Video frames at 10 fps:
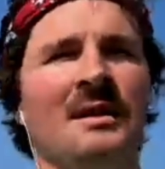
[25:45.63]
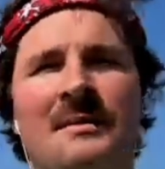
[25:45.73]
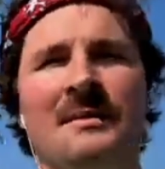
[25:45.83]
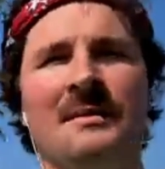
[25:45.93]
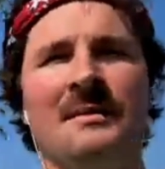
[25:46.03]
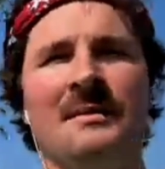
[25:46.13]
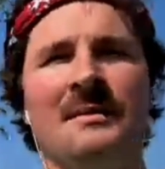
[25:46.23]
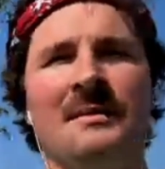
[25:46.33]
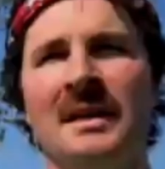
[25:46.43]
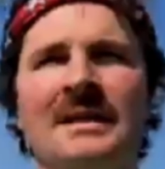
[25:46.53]
money is
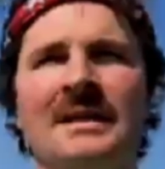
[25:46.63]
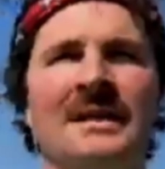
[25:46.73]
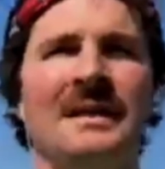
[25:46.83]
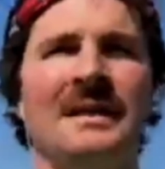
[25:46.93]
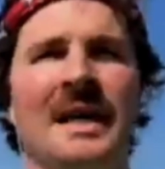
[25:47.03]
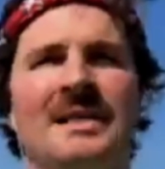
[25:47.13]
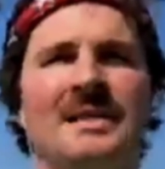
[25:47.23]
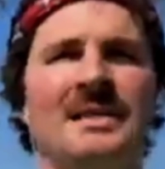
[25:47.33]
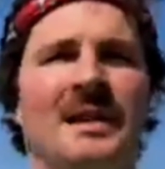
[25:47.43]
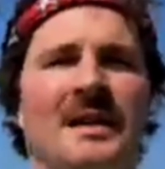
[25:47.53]
tight,
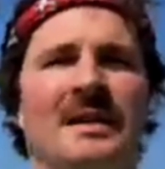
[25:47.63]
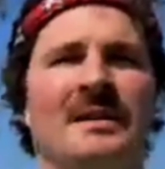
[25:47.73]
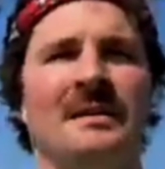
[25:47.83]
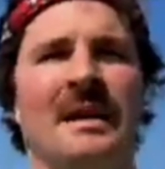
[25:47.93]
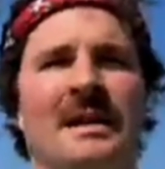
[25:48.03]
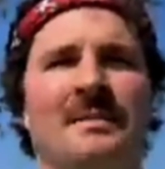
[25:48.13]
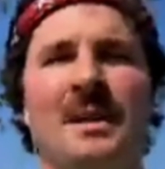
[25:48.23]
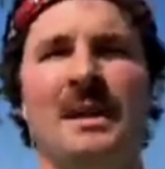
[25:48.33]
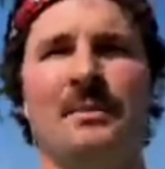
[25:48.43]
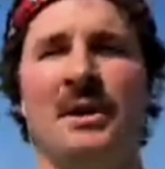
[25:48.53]
that can
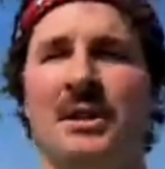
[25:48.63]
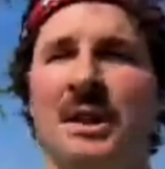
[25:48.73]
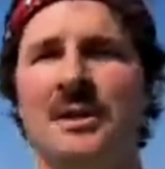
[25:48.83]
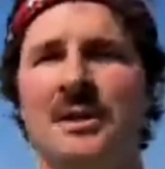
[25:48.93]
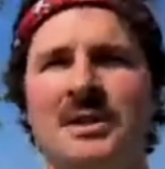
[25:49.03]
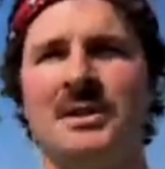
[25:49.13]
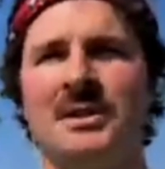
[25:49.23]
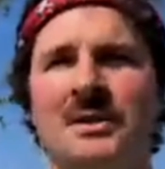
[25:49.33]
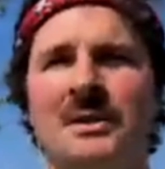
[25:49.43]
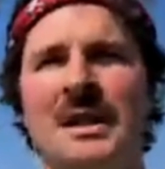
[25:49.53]
be pretty challenging.
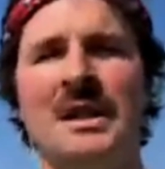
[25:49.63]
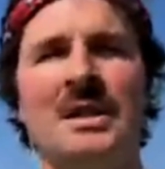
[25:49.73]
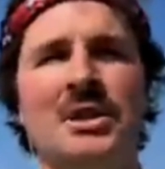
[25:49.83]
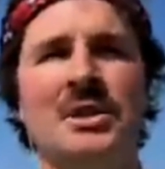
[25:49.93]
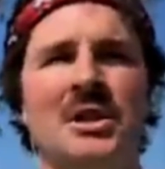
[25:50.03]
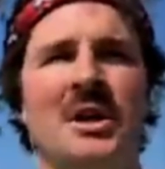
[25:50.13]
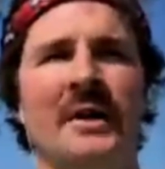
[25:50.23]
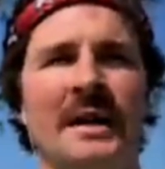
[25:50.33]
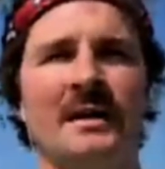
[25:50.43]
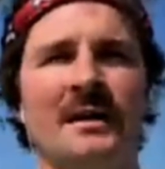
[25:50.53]
So just
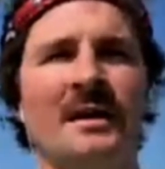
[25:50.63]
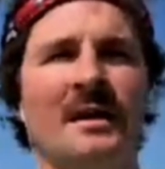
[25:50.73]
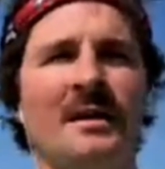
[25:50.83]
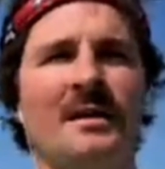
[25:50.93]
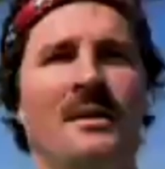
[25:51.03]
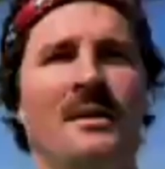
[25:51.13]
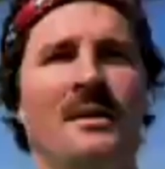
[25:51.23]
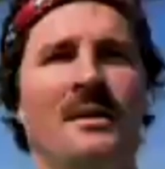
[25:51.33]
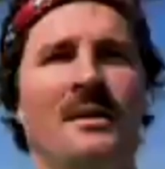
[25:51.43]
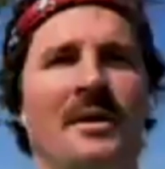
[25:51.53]
knowing
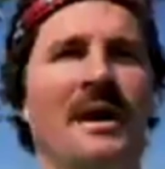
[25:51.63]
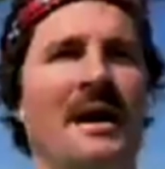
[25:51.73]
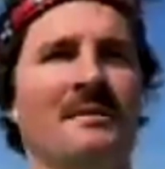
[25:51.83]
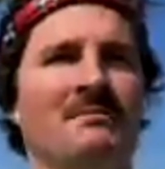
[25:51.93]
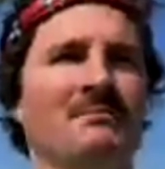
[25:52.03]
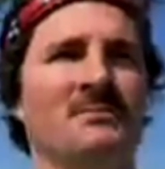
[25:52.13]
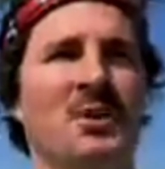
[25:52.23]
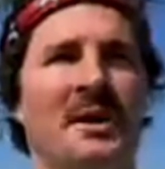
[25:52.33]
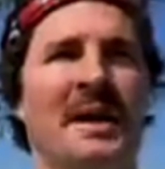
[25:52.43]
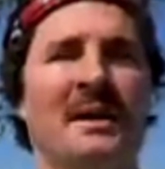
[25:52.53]
that
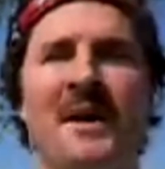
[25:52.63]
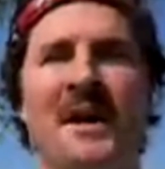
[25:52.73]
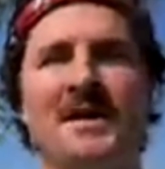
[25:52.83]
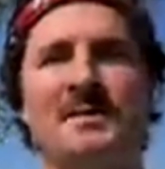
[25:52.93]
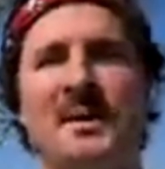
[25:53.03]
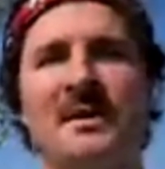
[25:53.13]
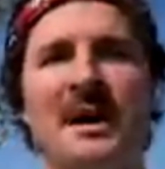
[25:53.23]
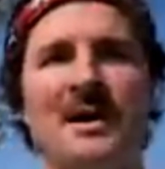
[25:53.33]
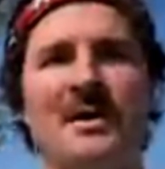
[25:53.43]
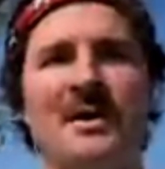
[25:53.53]
Organic Valley has been
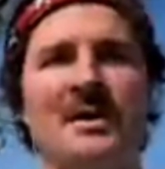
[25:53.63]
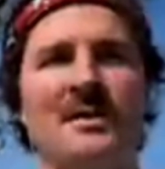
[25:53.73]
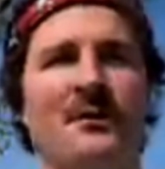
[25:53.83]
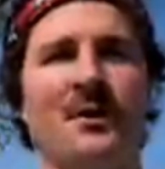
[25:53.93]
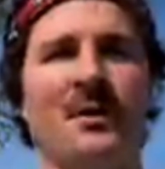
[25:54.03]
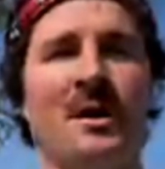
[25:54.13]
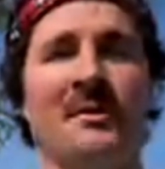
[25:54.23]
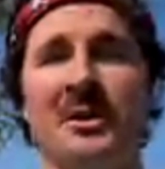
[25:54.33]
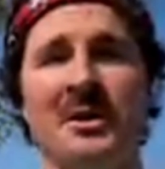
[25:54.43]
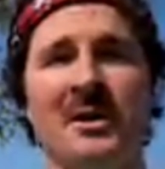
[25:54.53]
around for a
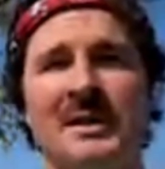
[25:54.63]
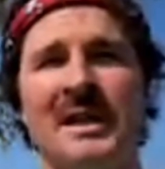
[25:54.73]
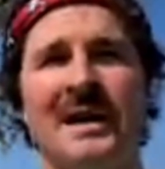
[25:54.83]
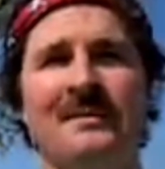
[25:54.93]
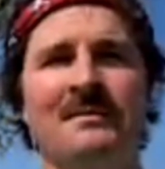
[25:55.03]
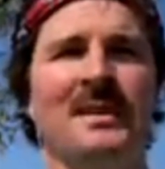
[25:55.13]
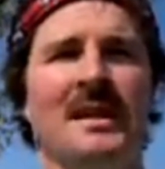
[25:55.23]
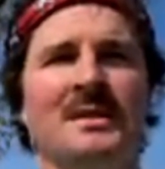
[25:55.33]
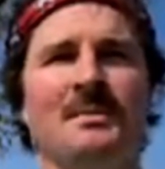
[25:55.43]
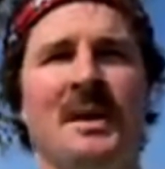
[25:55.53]
really long time,
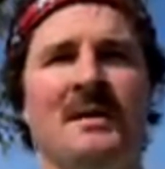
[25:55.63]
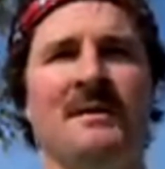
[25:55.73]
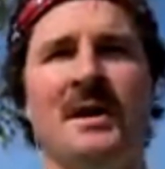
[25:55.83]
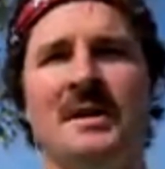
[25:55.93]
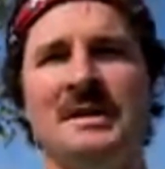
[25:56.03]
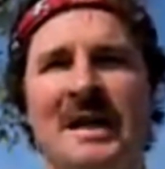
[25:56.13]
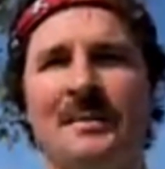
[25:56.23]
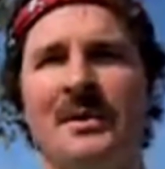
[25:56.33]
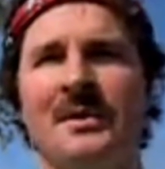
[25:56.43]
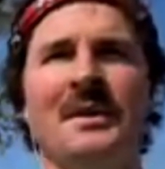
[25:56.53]
it's been very
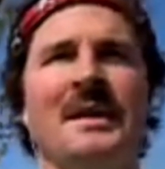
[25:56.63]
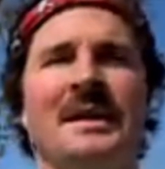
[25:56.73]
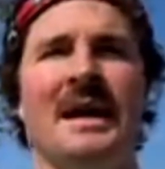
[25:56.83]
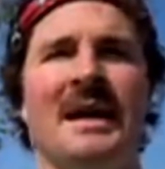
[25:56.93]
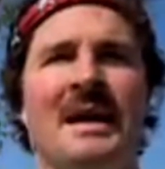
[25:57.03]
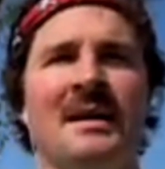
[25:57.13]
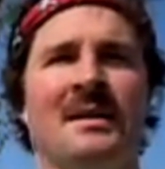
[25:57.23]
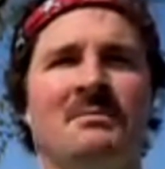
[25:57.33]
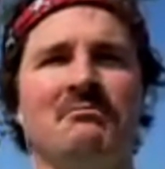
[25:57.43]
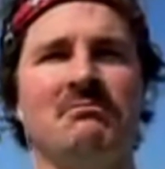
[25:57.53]
stable
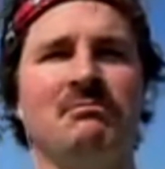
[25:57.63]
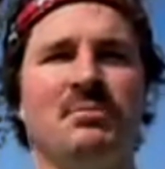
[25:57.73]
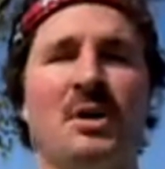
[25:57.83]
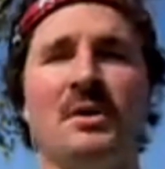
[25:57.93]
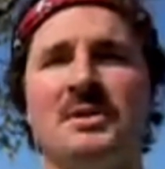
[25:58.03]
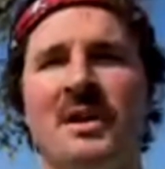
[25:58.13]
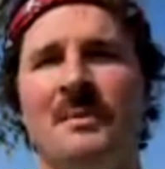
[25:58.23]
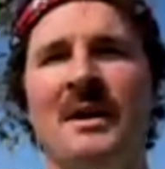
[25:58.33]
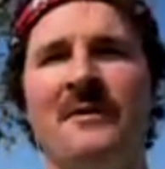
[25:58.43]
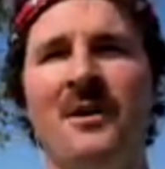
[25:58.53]
and always run
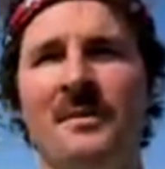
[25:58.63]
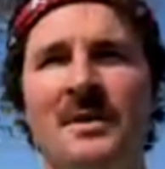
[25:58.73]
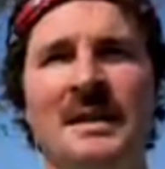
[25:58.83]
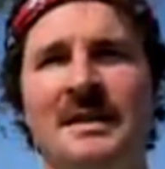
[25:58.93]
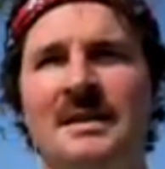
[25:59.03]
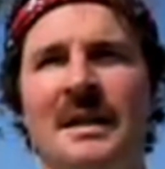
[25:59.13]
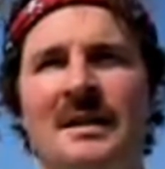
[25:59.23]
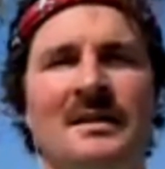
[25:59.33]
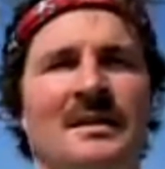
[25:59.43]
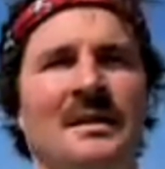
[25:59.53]
by farmers. It's
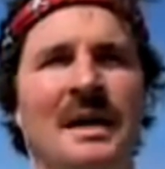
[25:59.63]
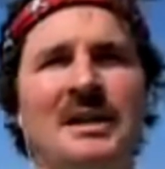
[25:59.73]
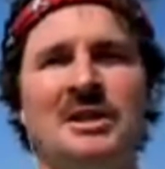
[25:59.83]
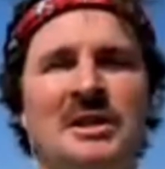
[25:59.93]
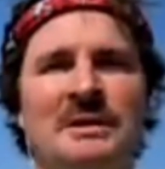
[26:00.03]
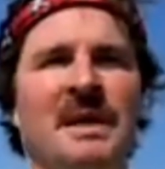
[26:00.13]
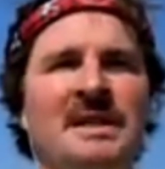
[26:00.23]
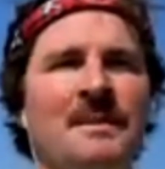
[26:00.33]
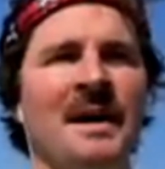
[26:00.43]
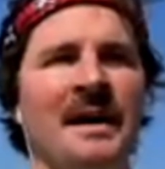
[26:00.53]
just this peace
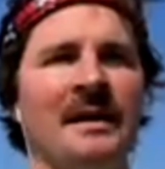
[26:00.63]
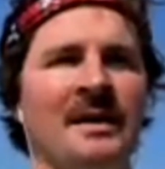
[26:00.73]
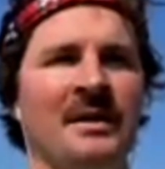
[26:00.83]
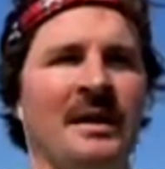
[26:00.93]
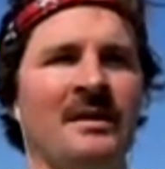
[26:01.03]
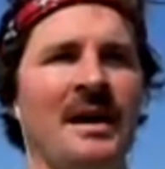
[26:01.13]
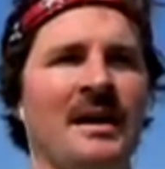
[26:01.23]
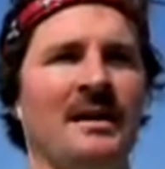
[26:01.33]
of mind, I think, that